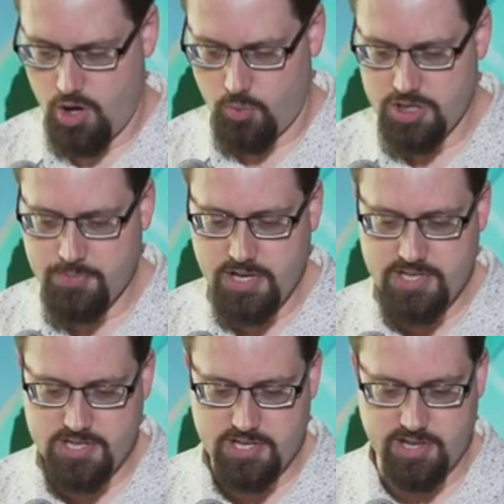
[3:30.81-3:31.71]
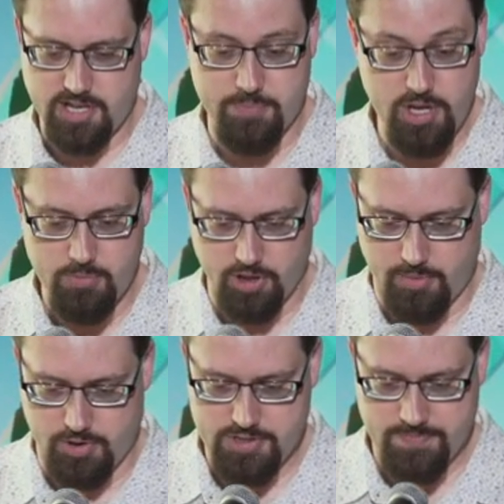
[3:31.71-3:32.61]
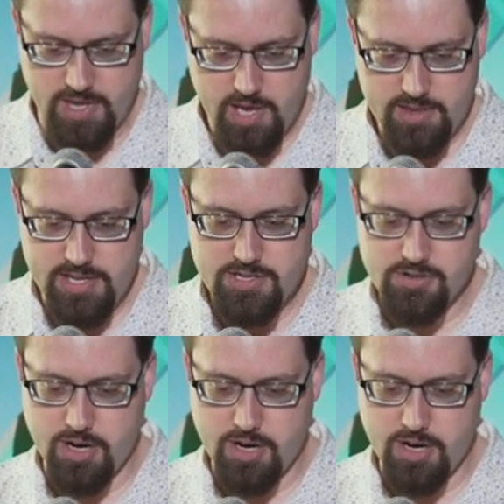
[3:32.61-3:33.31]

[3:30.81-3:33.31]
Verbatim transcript: Which brings us to the computable numbers. These are